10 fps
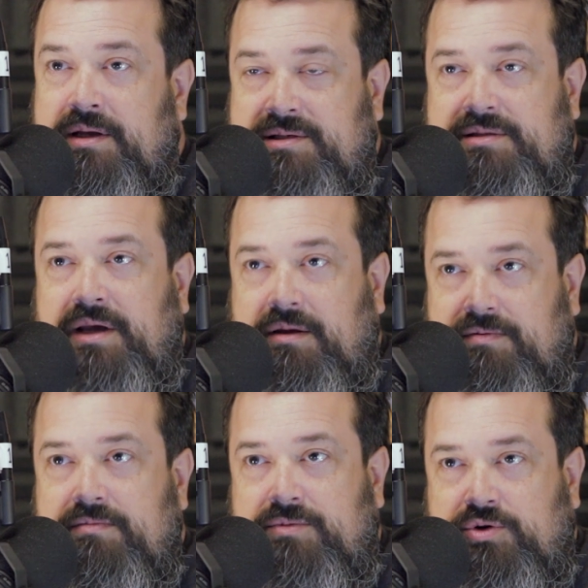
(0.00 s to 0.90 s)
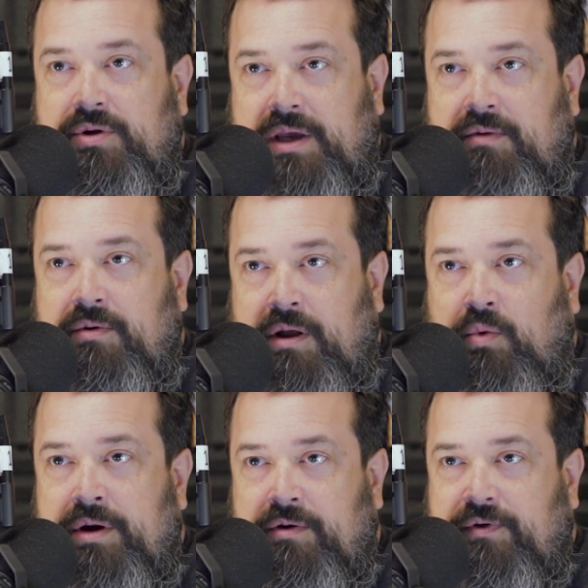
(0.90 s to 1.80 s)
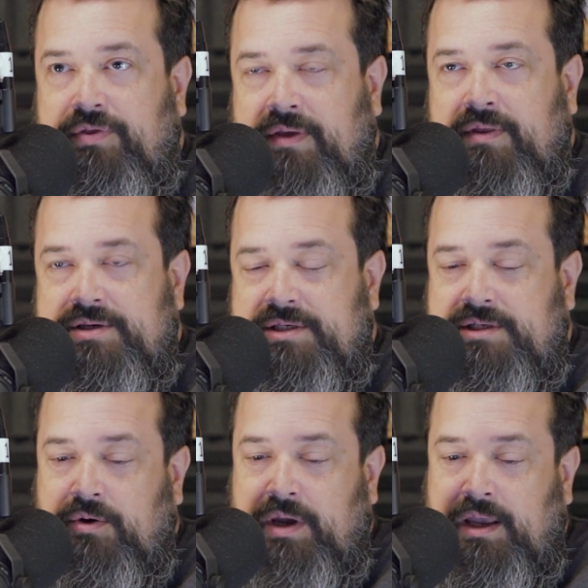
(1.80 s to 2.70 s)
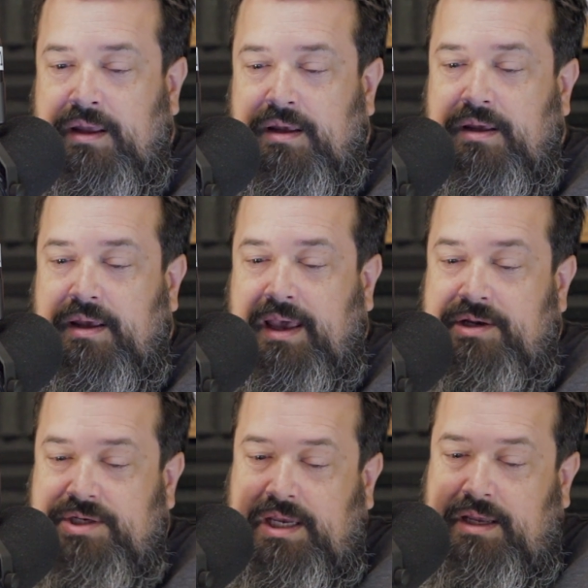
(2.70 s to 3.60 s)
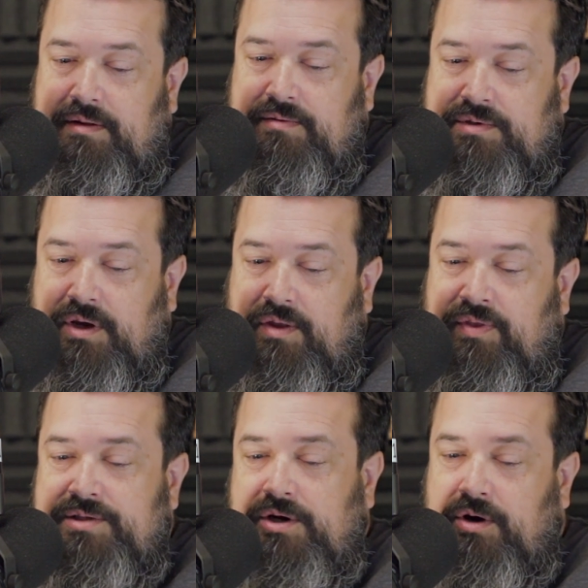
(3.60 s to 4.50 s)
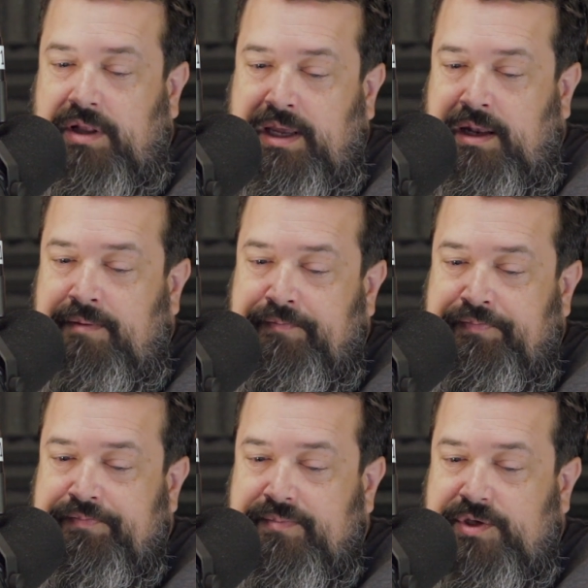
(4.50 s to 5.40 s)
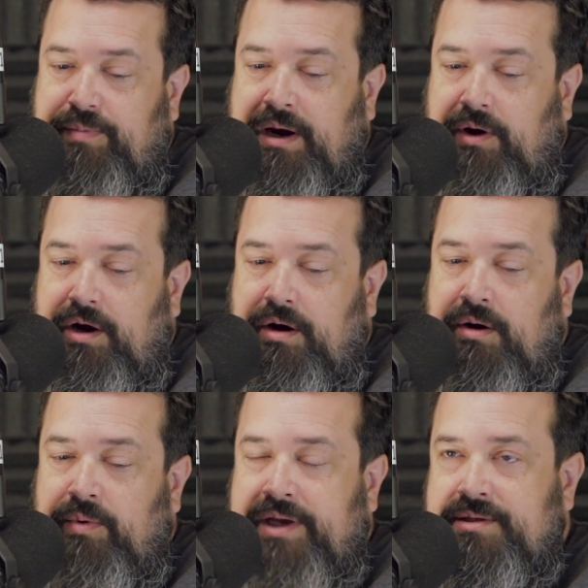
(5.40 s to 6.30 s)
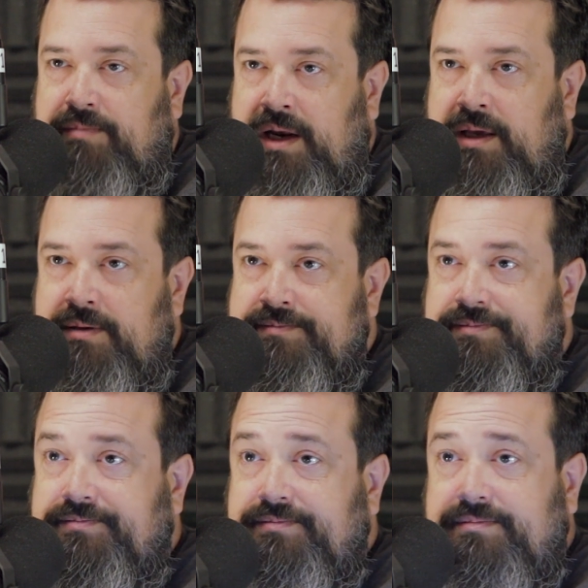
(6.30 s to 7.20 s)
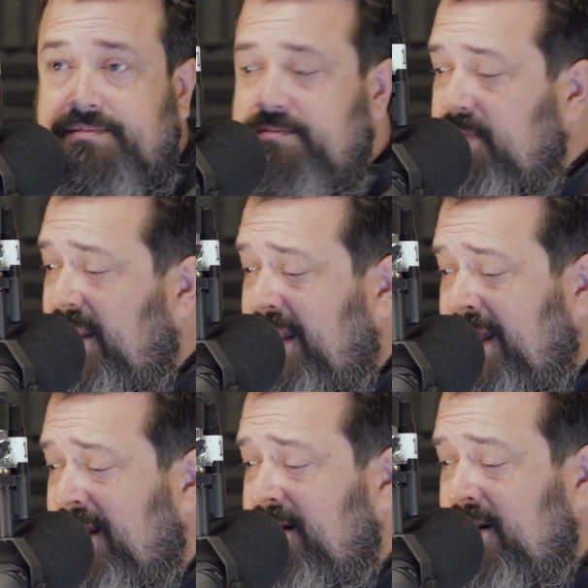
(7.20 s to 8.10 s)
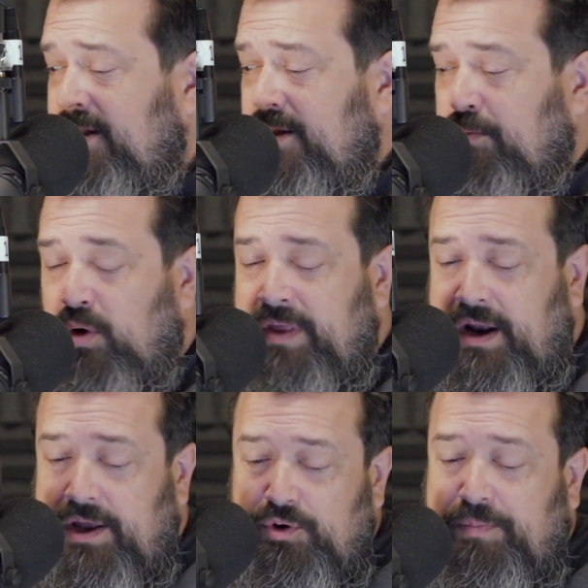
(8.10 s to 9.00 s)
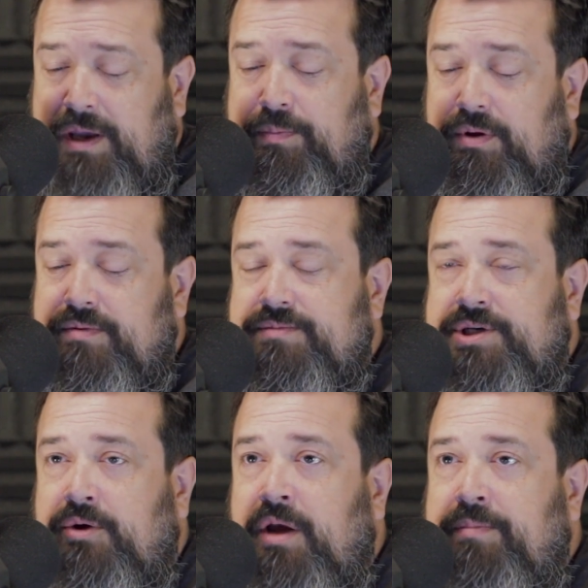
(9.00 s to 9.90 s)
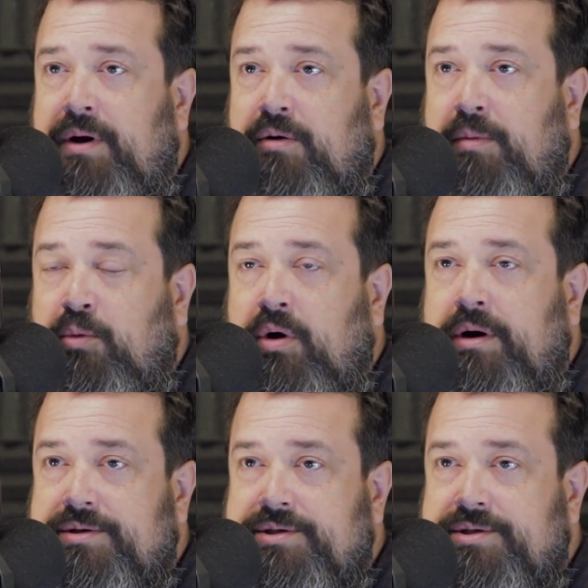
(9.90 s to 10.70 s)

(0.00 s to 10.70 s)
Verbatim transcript: It's like truly a wonderful thing that she's doing. And she took this girl in to bury her, raise some money, and more than 100 people showed up at her memorial